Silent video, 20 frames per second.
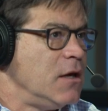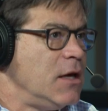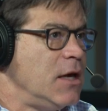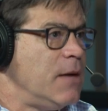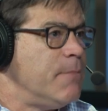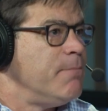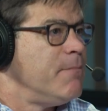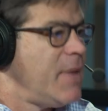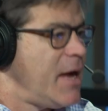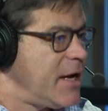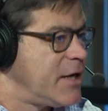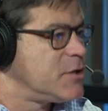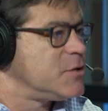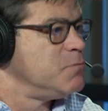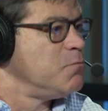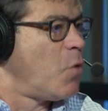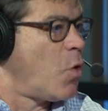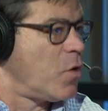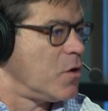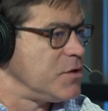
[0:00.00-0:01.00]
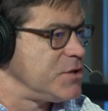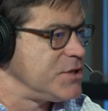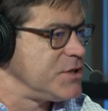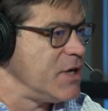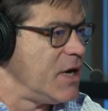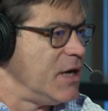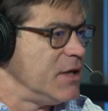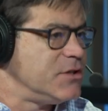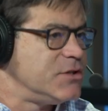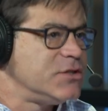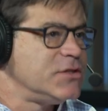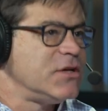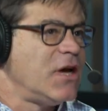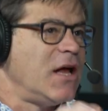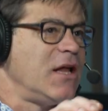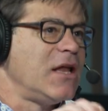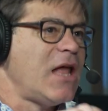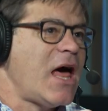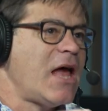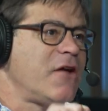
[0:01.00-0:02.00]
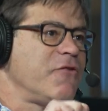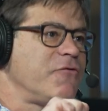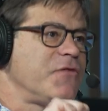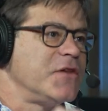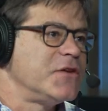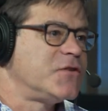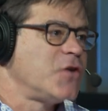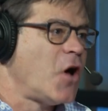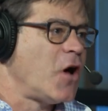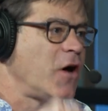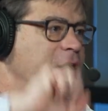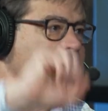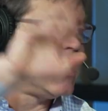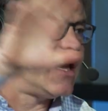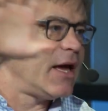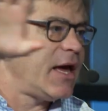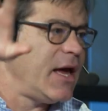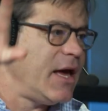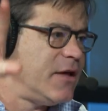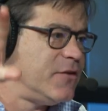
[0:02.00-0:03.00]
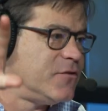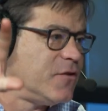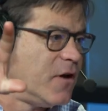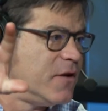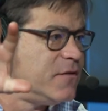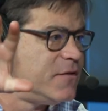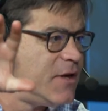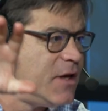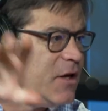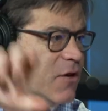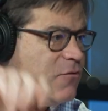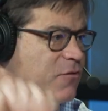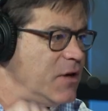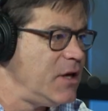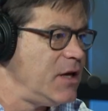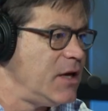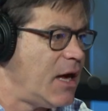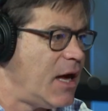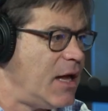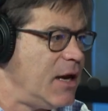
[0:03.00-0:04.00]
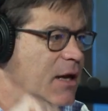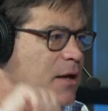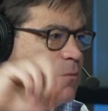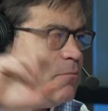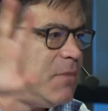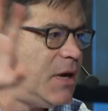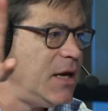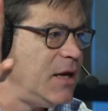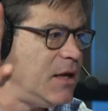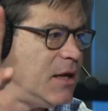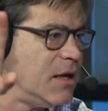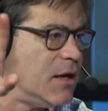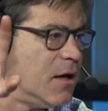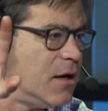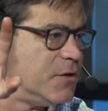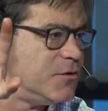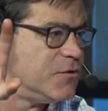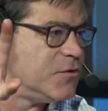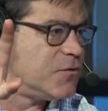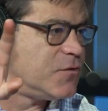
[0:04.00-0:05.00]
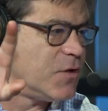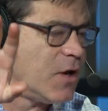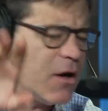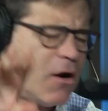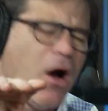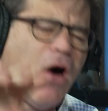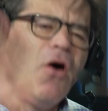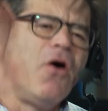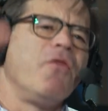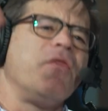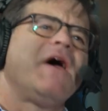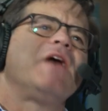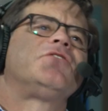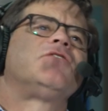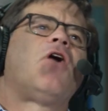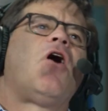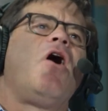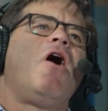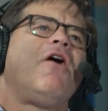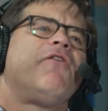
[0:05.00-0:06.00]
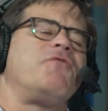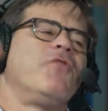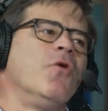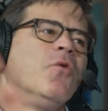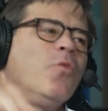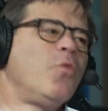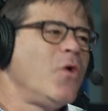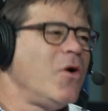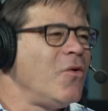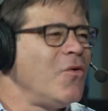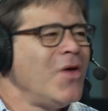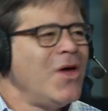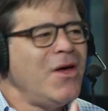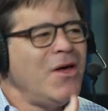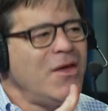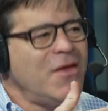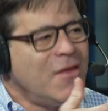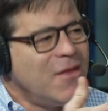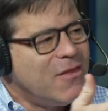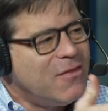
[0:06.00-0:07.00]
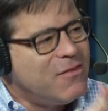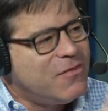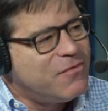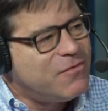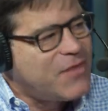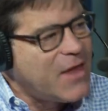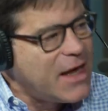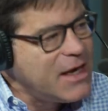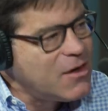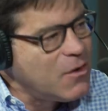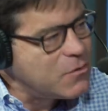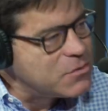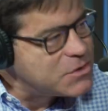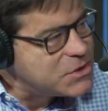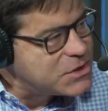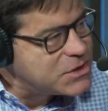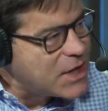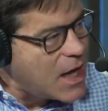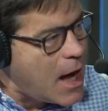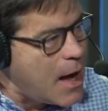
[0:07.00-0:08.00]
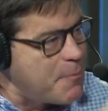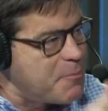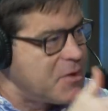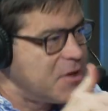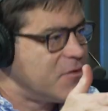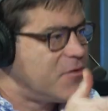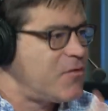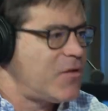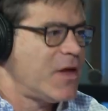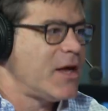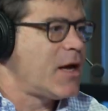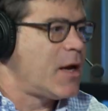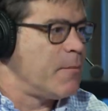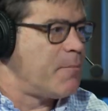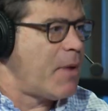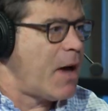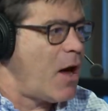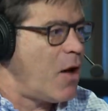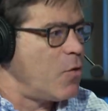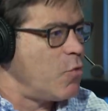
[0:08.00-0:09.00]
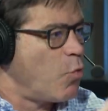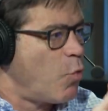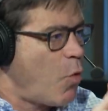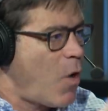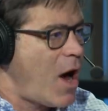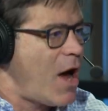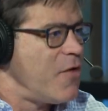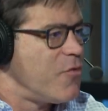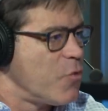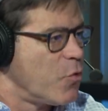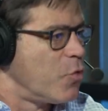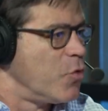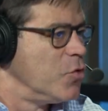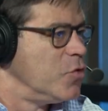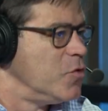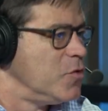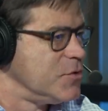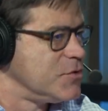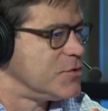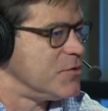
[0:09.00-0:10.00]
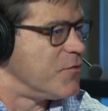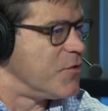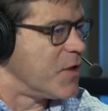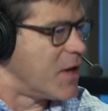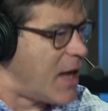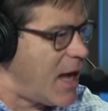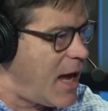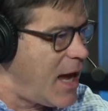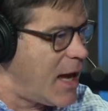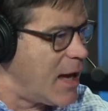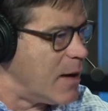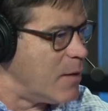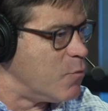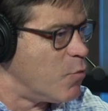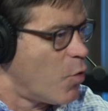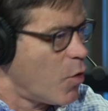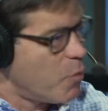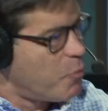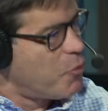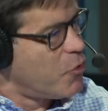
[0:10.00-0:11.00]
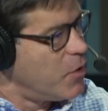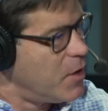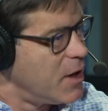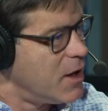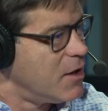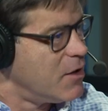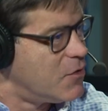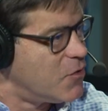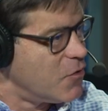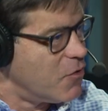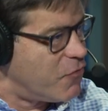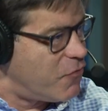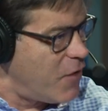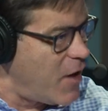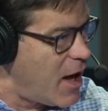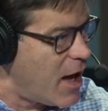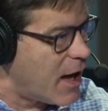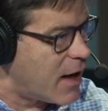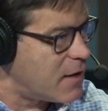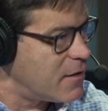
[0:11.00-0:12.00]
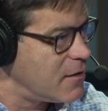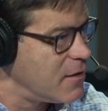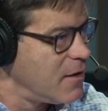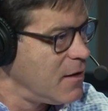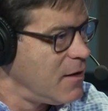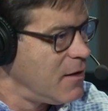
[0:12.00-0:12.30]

it makes more sense. A lot of the talking heads on TV and in media just saying, oh, that's awful. Well, they don't stop and think about why the rules of the game were put into effect.